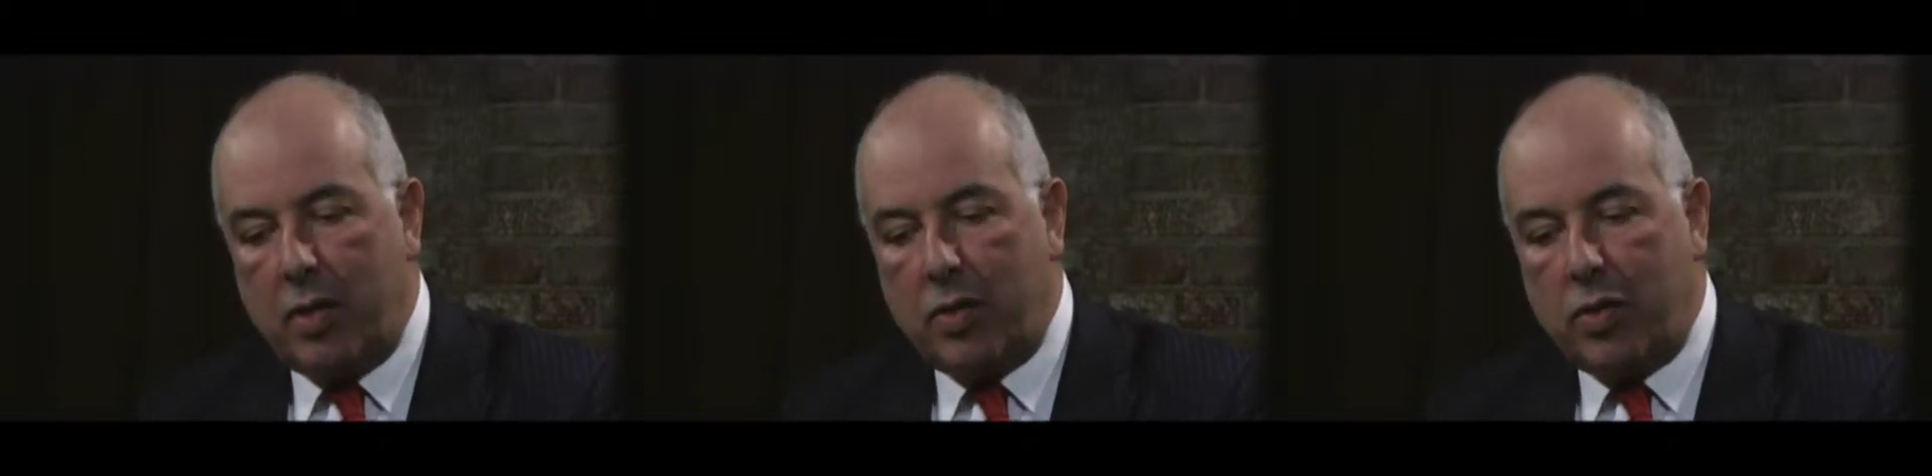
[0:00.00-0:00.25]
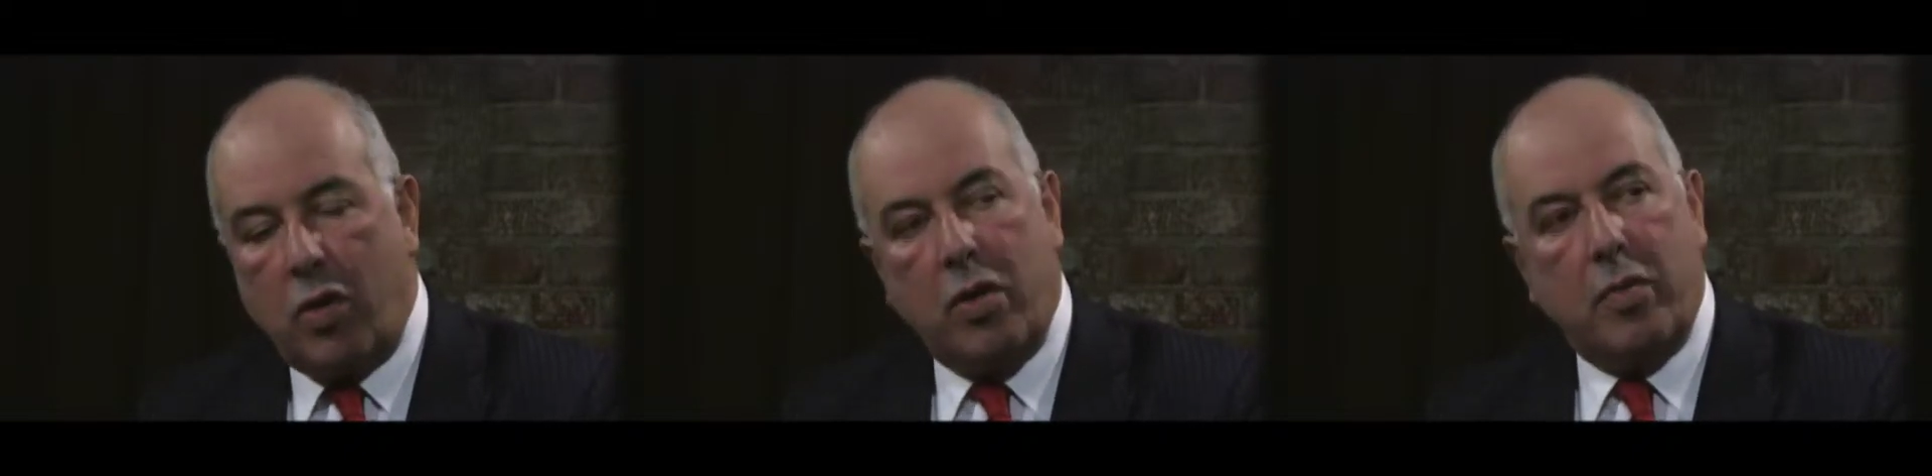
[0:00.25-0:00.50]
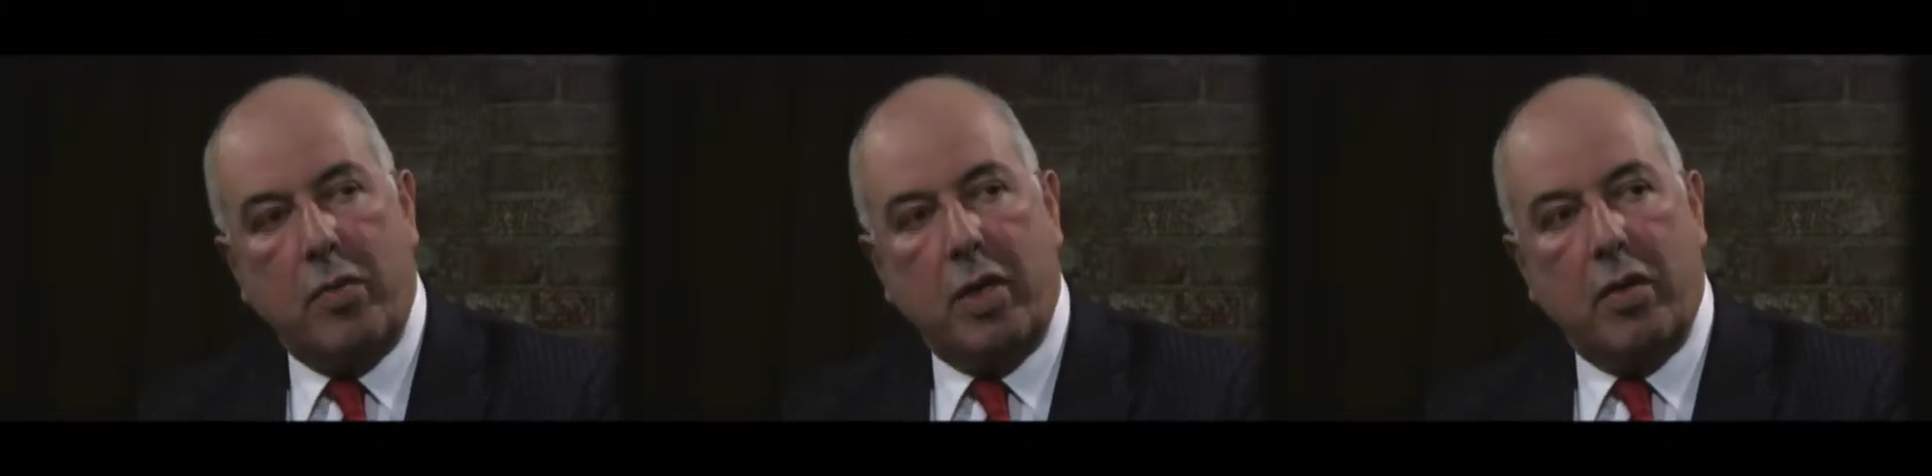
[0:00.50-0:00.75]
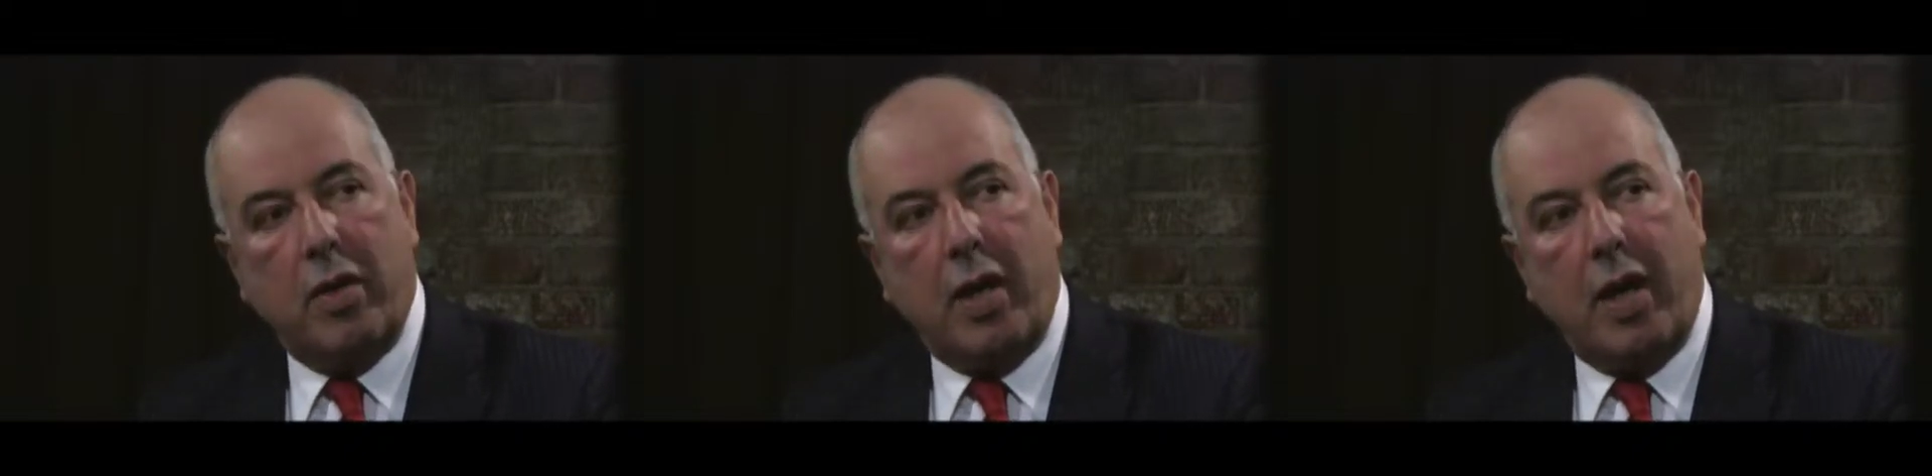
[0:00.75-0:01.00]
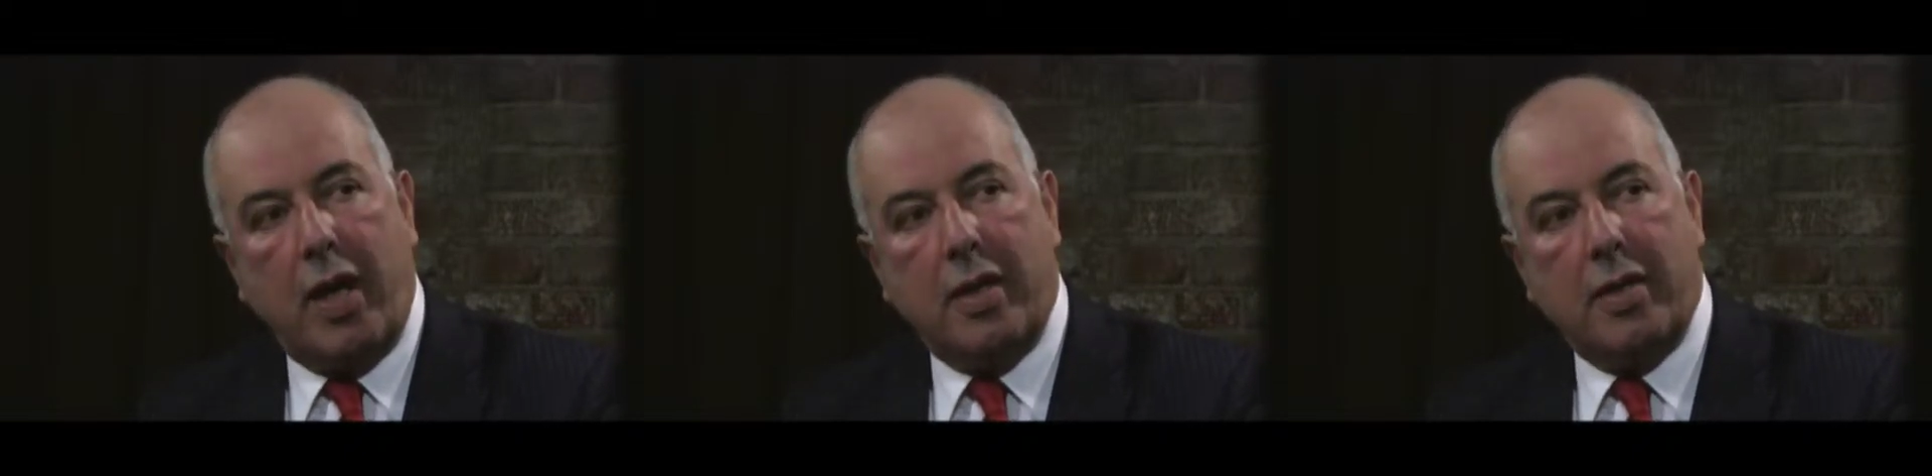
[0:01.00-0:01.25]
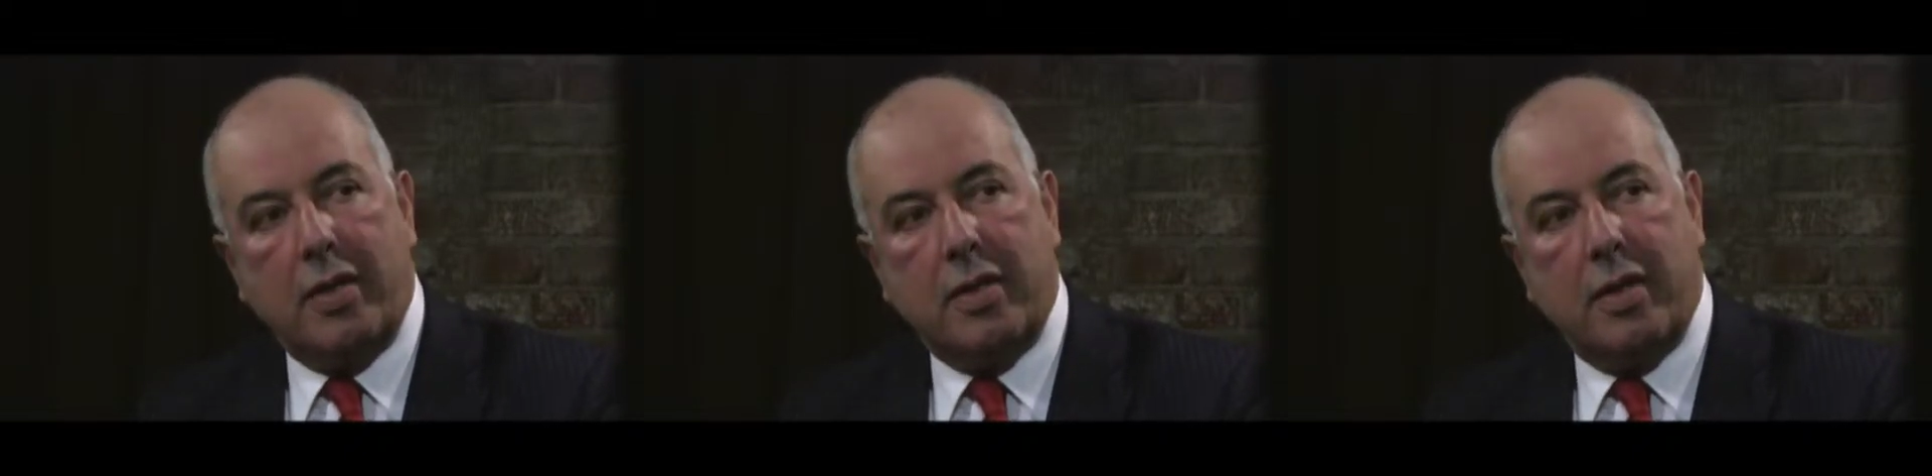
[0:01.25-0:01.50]
a strong middle
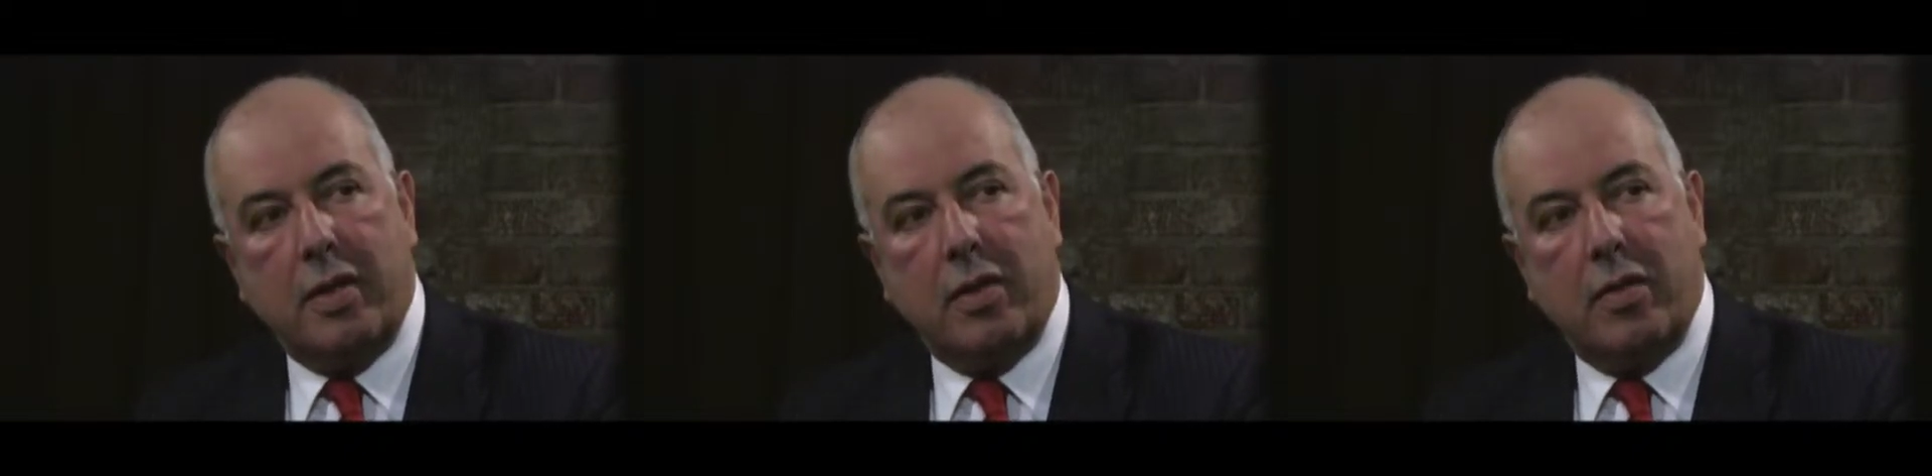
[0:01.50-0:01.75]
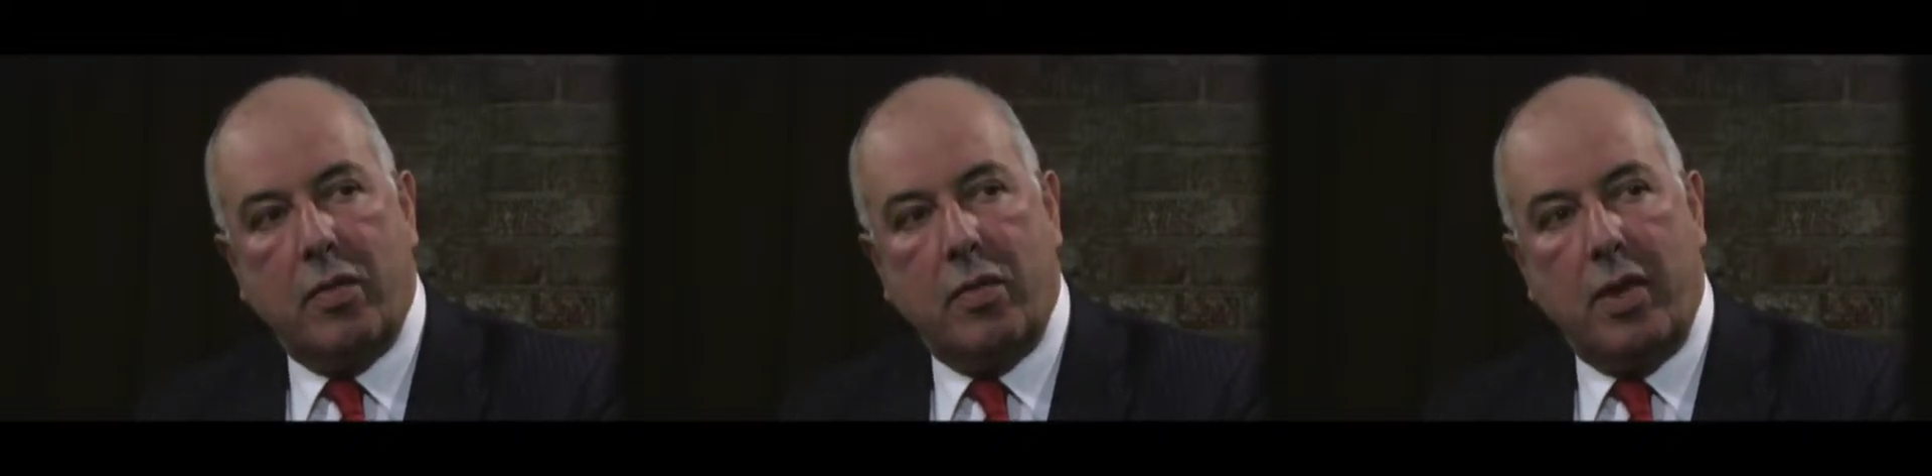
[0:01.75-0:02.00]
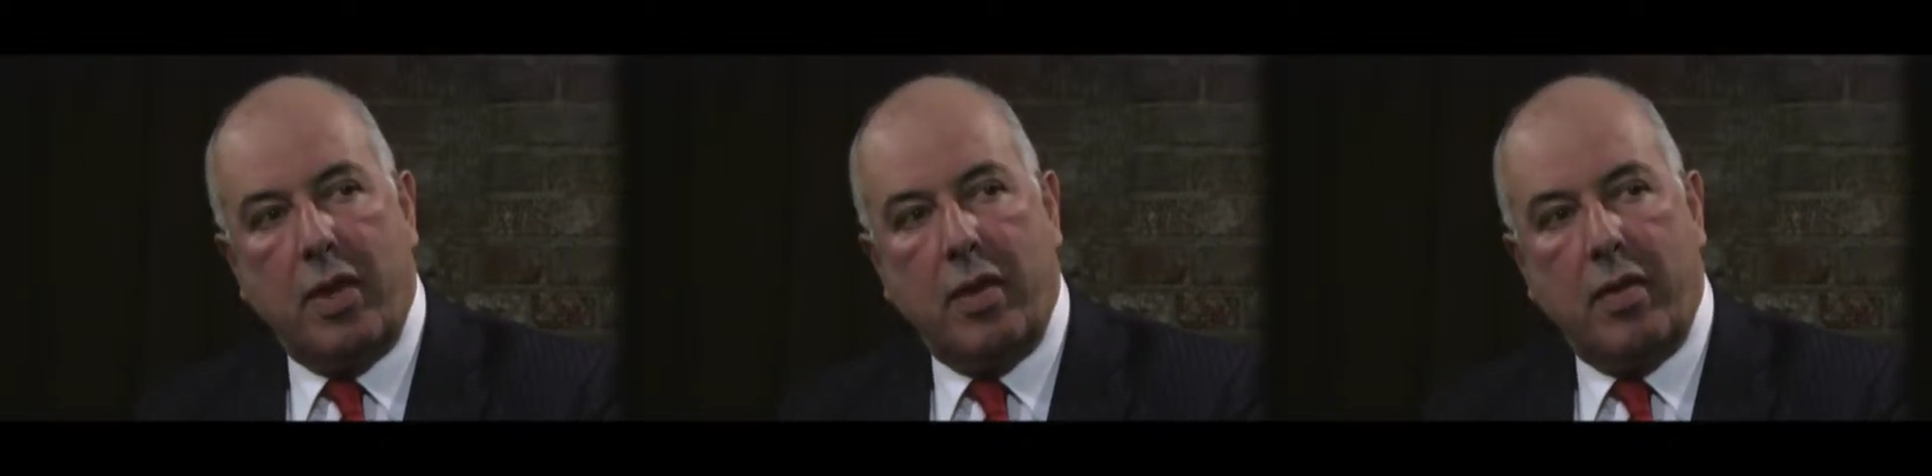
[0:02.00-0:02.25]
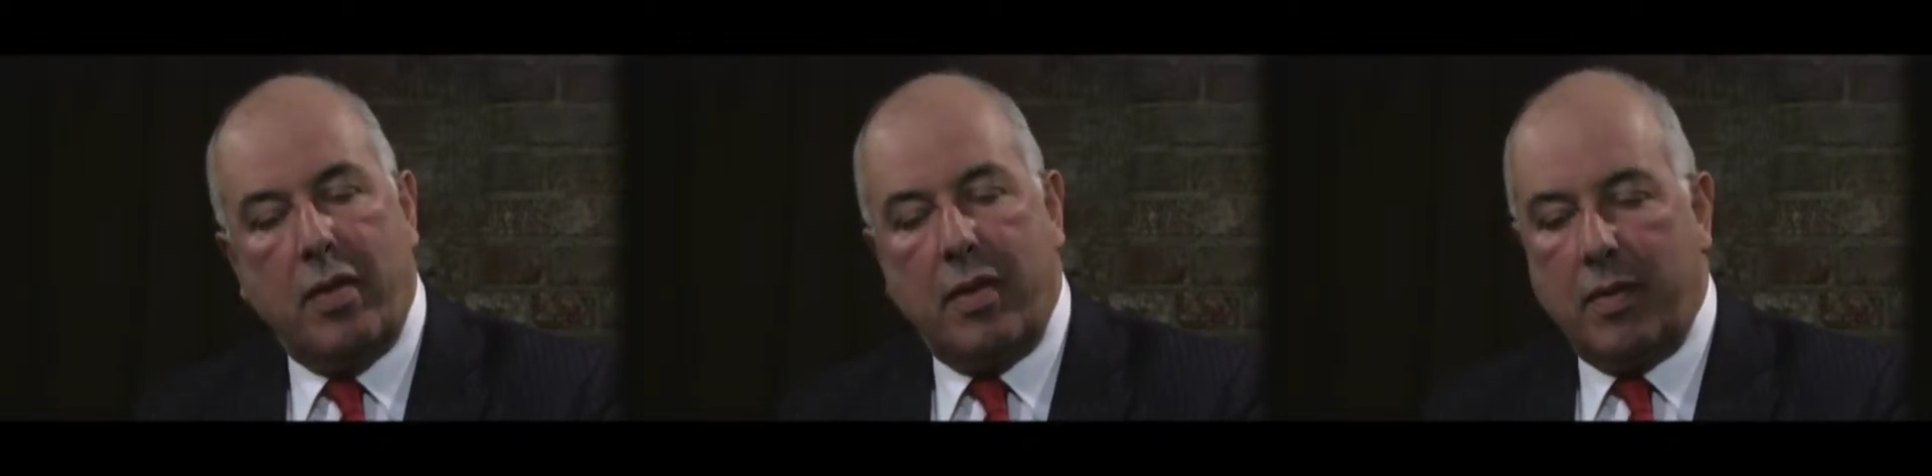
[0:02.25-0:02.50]
class uh, with.